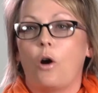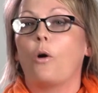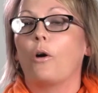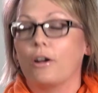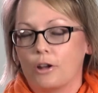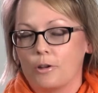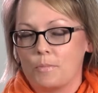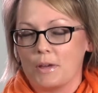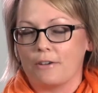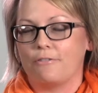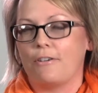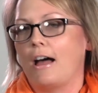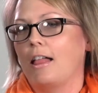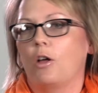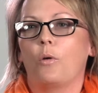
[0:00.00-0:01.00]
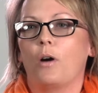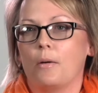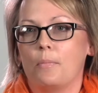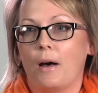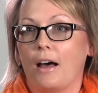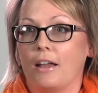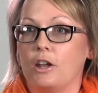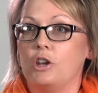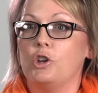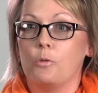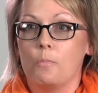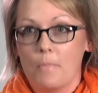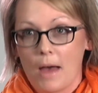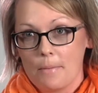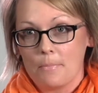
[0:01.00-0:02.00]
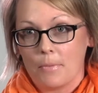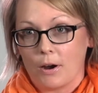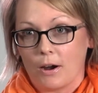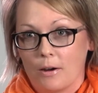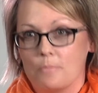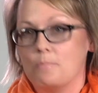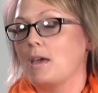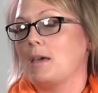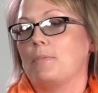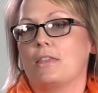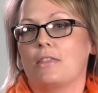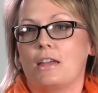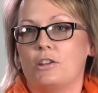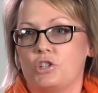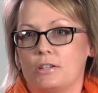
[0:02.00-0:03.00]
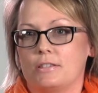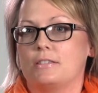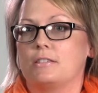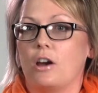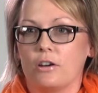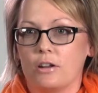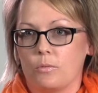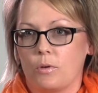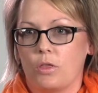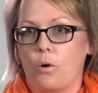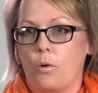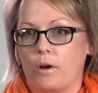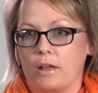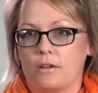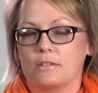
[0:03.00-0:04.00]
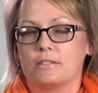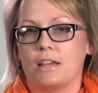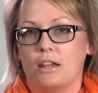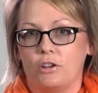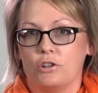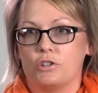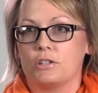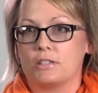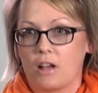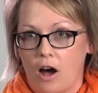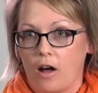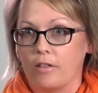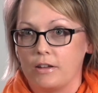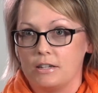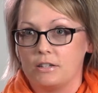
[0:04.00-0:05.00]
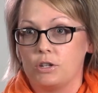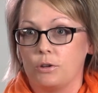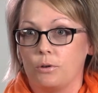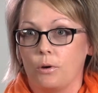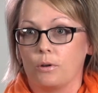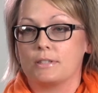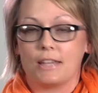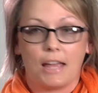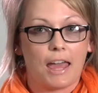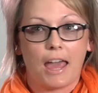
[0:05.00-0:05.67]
Or it could be a follow up on a new member. Maybe they just started with the oils and you're just calling to say,